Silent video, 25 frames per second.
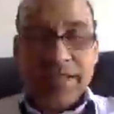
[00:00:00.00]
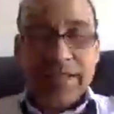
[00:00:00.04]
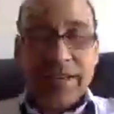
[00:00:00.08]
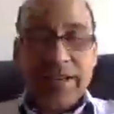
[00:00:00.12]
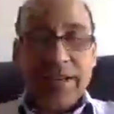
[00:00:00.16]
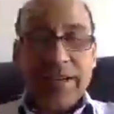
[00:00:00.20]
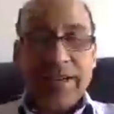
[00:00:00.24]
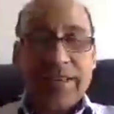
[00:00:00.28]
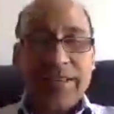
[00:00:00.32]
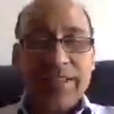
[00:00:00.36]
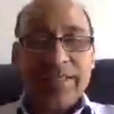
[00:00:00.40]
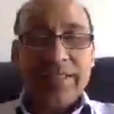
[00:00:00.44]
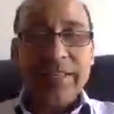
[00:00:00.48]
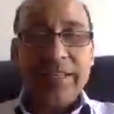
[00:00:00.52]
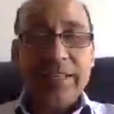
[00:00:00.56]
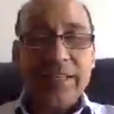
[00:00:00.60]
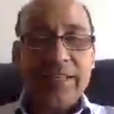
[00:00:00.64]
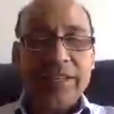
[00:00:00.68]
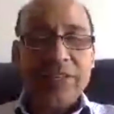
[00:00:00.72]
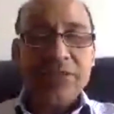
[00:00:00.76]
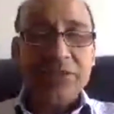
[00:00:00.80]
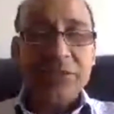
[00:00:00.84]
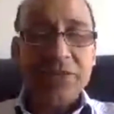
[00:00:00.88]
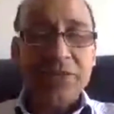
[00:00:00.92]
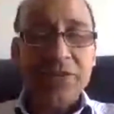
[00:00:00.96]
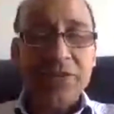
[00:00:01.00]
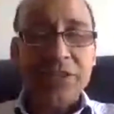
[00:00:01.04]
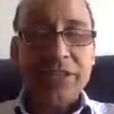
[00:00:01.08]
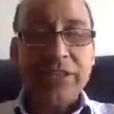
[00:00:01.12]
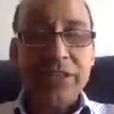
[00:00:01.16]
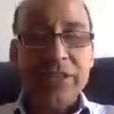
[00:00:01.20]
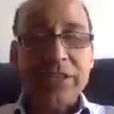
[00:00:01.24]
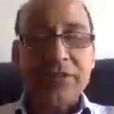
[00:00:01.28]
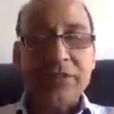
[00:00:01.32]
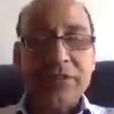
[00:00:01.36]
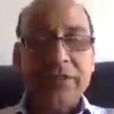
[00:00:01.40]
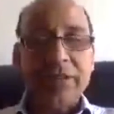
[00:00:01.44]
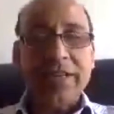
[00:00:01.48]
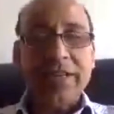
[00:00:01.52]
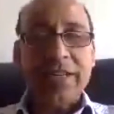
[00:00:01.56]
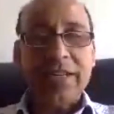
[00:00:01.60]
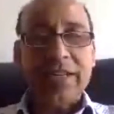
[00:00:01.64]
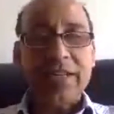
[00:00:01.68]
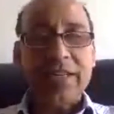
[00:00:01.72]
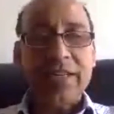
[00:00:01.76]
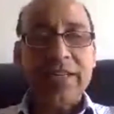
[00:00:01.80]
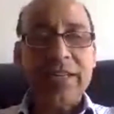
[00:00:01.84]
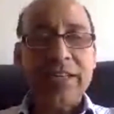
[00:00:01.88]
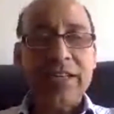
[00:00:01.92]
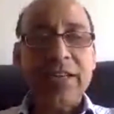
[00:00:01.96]
Let us say it dissociates to an
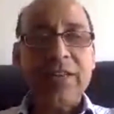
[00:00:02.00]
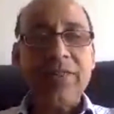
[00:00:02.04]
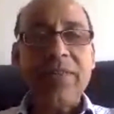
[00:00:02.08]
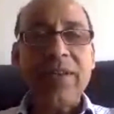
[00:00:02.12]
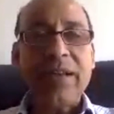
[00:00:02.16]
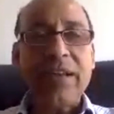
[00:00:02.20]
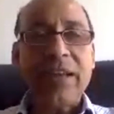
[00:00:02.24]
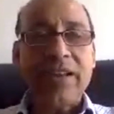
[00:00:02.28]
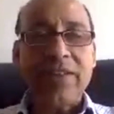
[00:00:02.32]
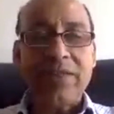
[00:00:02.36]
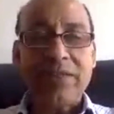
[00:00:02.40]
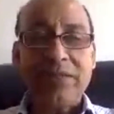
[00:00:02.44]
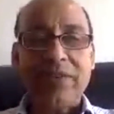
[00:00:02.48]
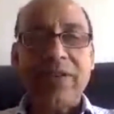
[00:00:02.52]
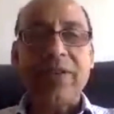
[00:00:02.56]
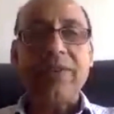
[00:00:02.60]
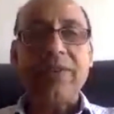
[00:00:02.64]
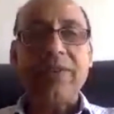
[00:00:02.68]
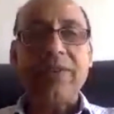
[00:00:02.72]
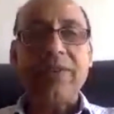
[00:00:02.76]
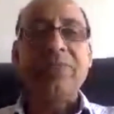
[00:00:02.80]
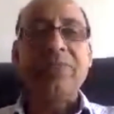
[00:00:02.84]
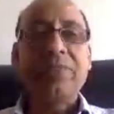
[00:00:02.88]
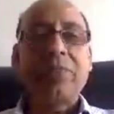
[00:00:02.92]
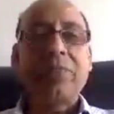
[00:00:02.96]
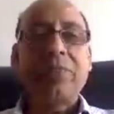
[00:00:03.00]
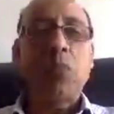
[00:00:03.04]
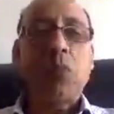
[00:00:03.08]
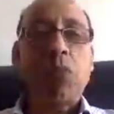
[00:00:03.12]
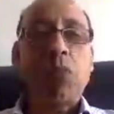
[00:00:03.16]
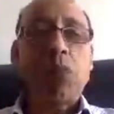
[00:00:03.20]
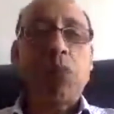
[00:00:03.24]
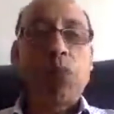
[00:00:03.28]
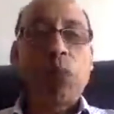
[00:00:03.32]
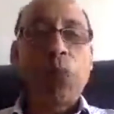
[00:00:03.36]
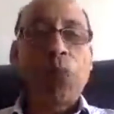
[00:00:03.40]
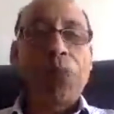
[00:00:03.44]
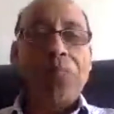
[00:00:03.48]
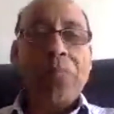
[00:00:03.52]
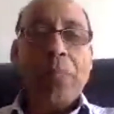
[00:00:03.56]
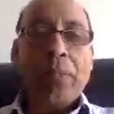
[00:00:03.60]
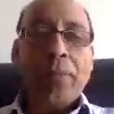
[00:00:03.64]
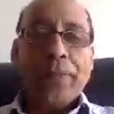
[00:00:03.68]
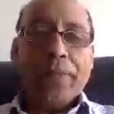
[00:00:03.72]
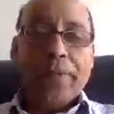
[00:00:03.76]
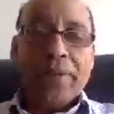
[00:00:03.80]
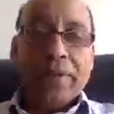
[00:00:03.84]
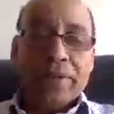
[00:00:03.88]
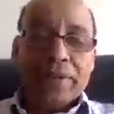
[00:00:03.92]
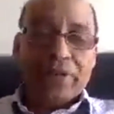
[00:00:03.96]
extent of alpha.
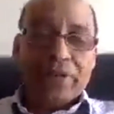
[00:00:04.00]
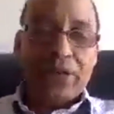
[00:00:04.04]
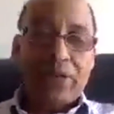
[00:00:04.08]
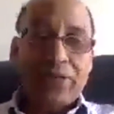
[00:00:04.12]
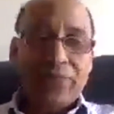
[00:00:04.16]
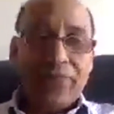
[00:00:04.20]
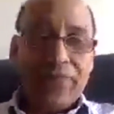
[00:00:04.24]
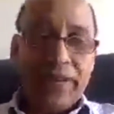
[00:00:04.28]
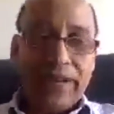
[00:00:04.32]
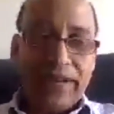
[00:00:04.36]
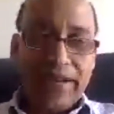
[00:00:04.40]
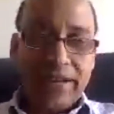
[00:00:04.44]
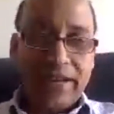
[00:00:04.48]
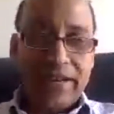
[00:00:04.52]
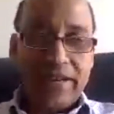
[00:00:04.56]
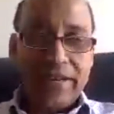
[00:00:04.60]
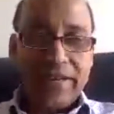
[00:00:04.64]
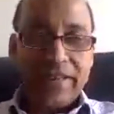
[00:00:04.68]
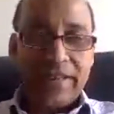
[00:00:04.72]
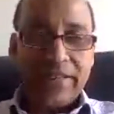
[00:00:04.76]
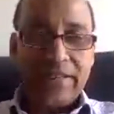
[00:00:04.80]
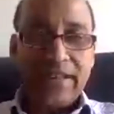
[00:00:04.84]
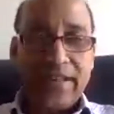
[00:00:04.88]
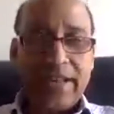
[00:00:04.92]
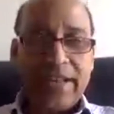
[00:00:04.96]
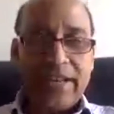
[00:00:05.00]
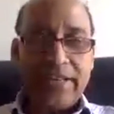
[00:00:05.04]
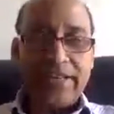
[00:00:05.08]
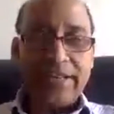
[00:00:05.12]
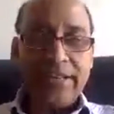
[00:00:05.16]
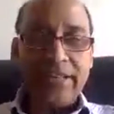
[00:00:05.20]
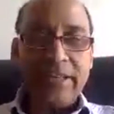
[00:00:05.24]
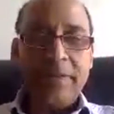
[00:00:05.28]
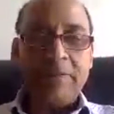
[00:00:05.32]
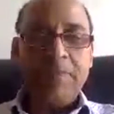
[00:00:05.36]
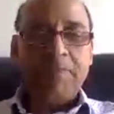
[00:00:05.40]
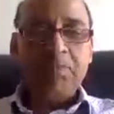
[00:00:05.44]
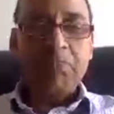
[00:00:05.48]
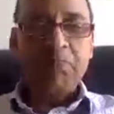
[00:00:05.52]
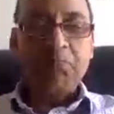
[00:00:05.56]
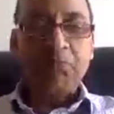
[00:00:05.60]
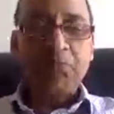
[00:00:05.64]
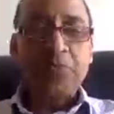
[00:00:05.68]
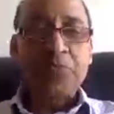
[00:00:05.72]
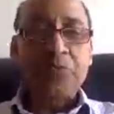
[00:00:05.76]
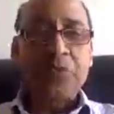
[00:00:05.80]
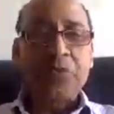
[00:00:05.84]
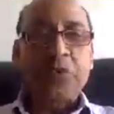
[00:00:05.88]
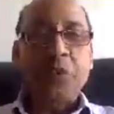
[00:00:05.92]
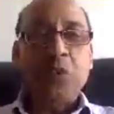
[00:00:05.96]
So if I take acetic acid,
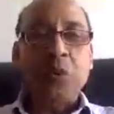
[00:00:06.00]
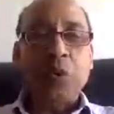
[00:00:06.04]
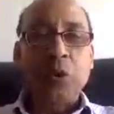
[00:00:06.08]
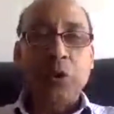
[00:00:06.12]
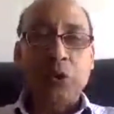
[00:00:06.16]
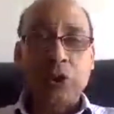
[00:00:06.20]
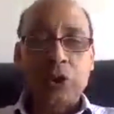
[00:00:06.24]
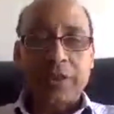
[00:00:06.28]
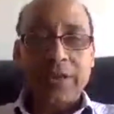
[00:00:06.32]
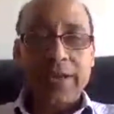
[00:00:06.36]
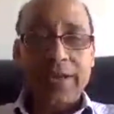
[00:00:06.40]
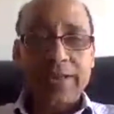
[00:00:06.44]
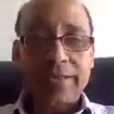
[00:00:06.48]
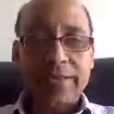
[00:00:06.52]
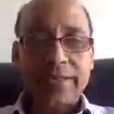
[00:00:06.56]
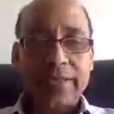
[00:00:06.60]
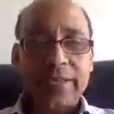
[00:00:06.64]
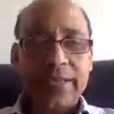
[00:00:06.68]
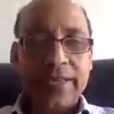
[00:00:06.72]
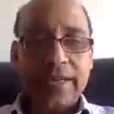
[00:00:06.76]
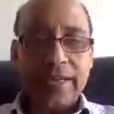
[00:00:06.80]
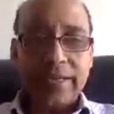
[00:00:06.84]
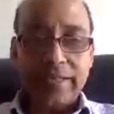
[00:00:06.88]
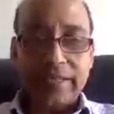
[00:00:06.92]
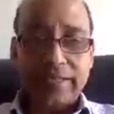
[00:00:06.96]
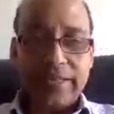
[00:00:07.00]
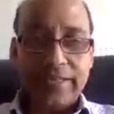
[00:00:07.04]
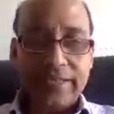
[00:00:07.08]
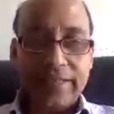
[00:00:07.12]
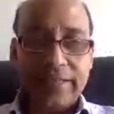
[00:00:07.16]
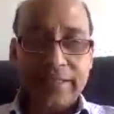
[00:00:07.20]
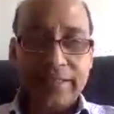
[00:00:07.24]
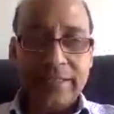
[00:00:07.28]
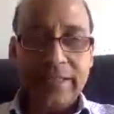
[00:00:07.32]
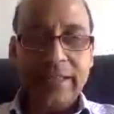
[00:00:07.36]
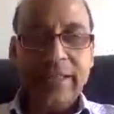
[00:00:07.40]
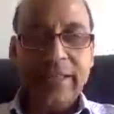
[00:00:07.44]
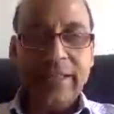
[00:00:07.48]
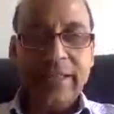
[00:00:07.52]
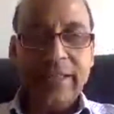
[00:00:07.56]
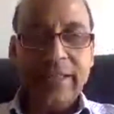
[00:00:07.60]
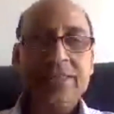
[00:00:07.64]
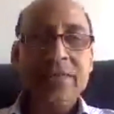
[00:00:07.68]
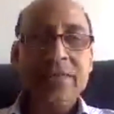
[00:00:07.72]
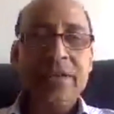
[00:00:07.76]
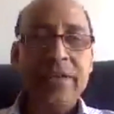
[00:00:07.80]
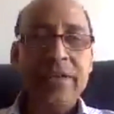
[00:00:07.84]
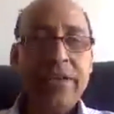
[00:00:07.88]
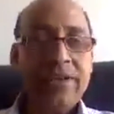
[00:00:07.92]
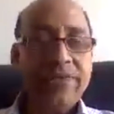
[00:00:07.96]
whose concentration is C
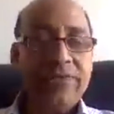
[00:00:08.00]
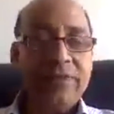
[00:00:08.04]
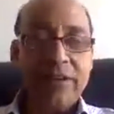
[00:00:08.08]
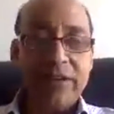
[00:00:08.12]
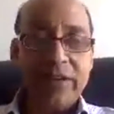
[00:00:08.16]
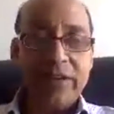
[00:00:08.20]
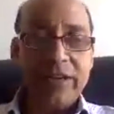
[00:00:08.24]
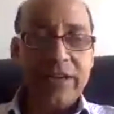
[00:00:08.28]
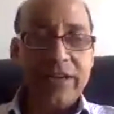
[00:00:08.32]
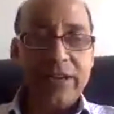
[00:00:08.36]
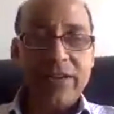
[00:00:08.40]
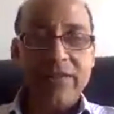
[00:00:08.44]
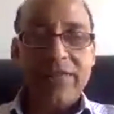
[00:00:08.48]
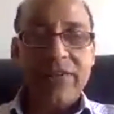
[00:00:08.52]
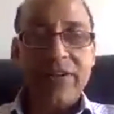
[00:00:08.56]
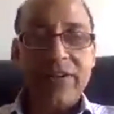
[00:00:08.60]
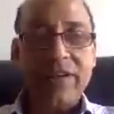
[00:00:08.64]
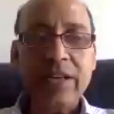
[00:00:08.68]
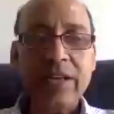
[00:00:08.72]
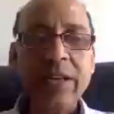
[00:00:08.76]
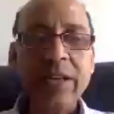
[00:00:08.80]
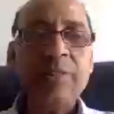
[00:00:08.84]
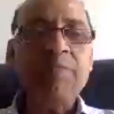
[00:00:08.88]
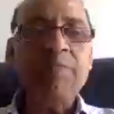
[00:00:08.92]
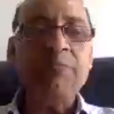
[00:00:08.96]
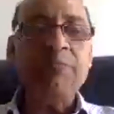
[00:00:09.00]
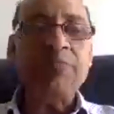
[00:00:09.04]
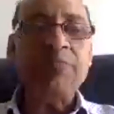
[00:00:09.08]
in a 1 liter water,